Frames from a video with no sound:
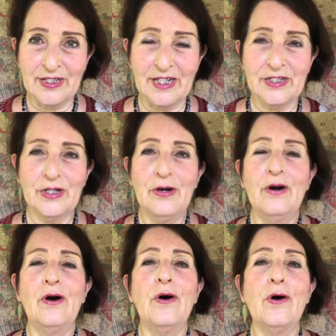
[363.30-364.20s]
this,
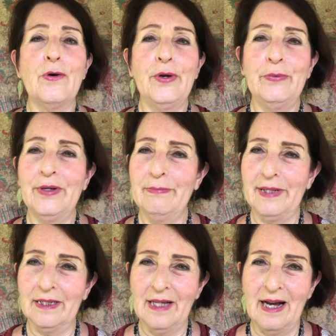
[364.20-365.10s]
or we wouldn't be
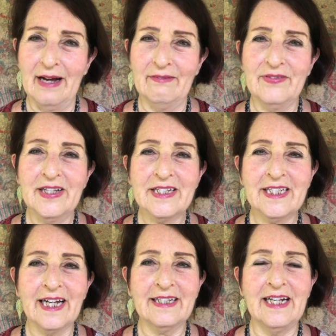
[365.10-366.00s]
alive. This
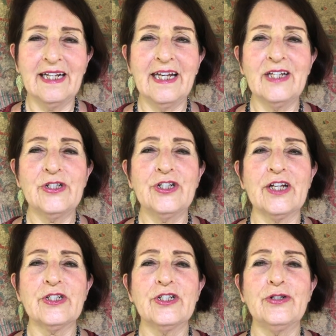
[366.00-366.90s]
technique is
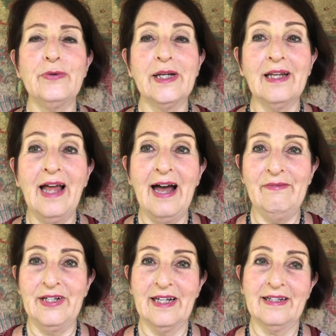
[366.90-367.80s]
just to
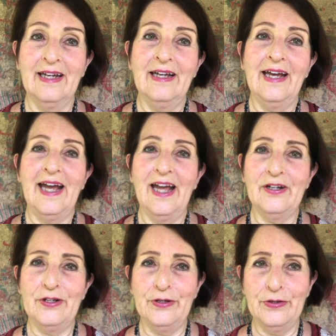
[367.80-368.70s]
enliven it and
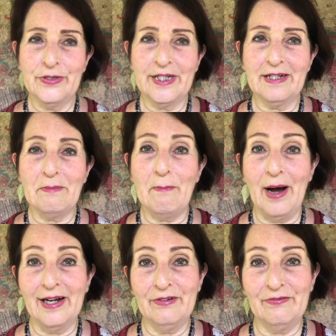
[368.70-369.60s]
use it
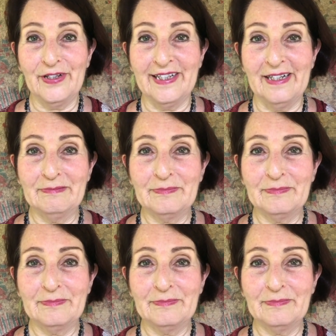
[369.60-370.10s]
mindfully.